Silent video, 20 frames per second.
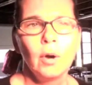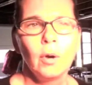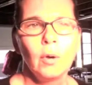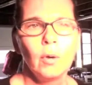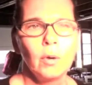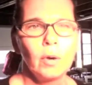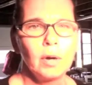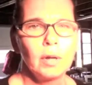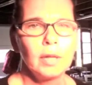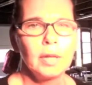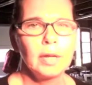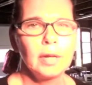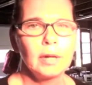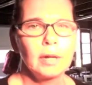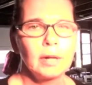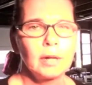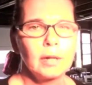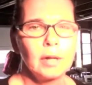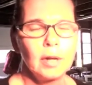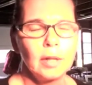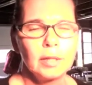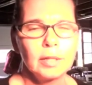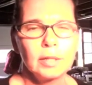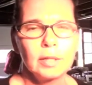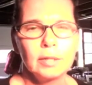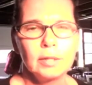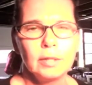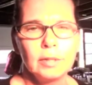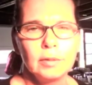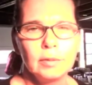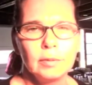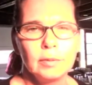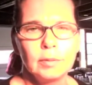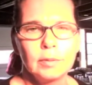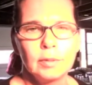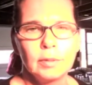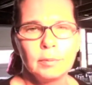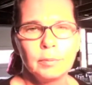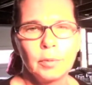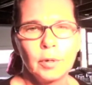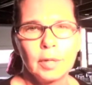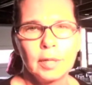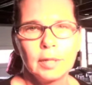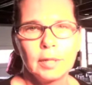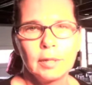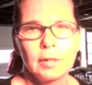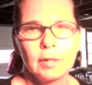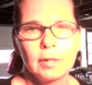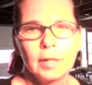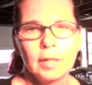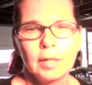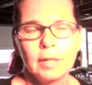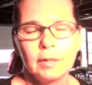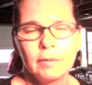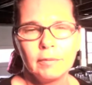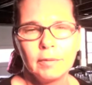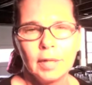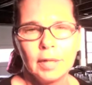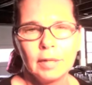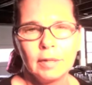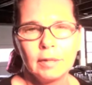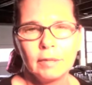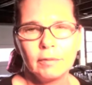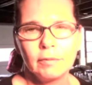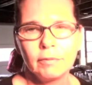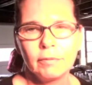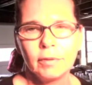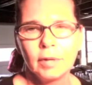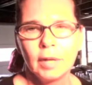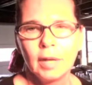or they're calling on you to bring your innovative,